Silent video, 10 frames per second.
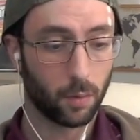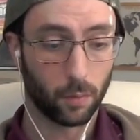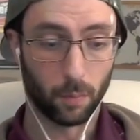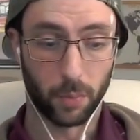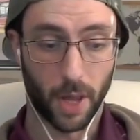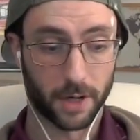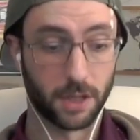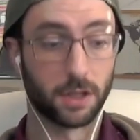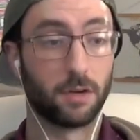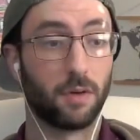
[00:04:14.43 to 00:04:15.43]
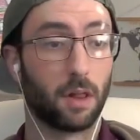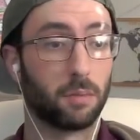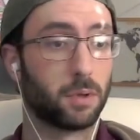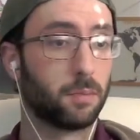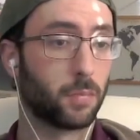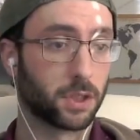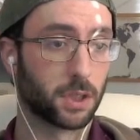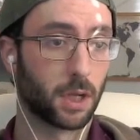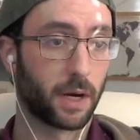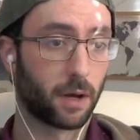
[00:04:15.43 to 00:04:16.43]
Black needs to develop. Brings the
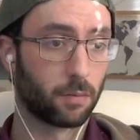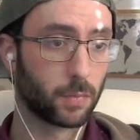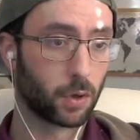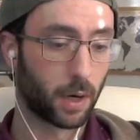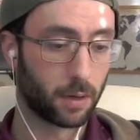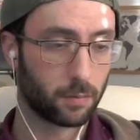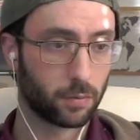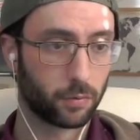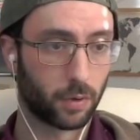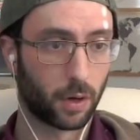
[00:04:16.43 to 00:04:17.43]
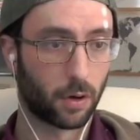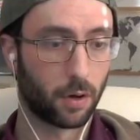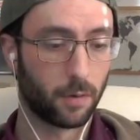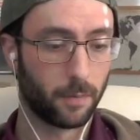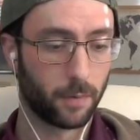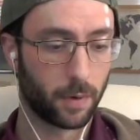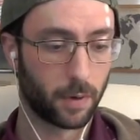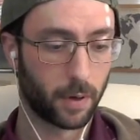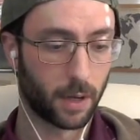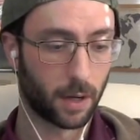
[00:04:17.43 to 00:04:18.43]
knight out. Great call.
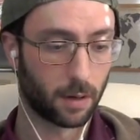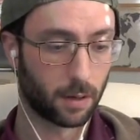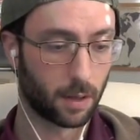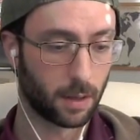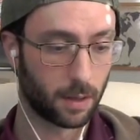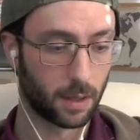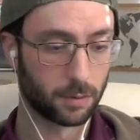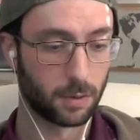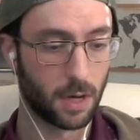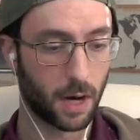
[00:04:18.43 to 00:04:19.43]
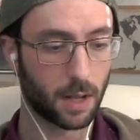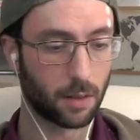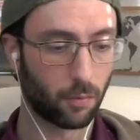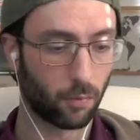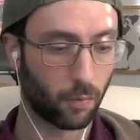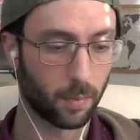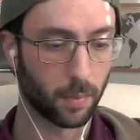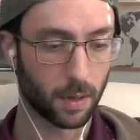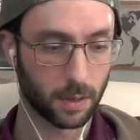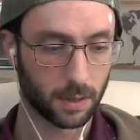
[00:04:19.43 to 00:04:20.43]
And this knight on the rim
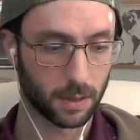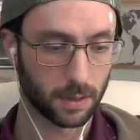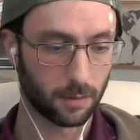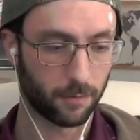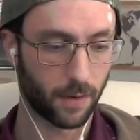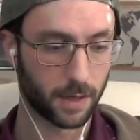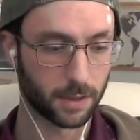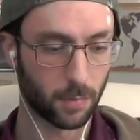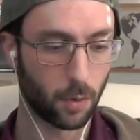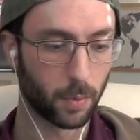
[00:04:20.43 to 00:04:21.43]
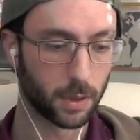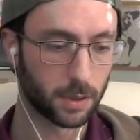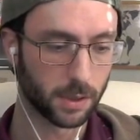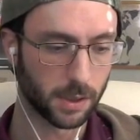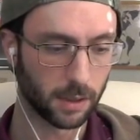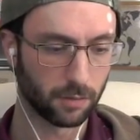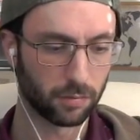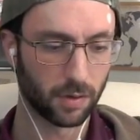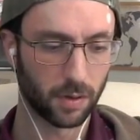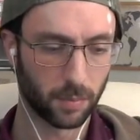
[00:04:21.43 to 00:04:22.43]
finds a moment to see if
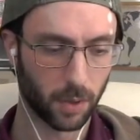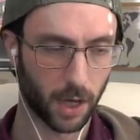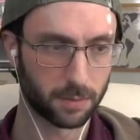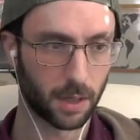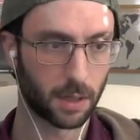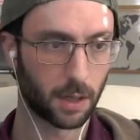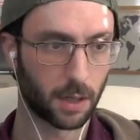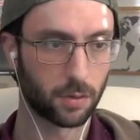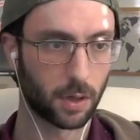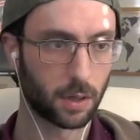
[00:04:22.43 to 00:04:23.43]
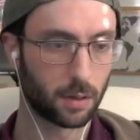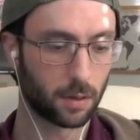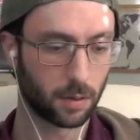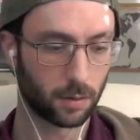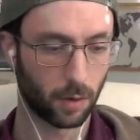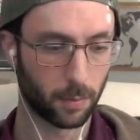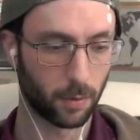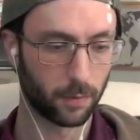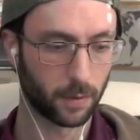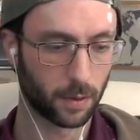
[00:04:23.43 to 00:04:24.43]
black's paying attention, right? Great move.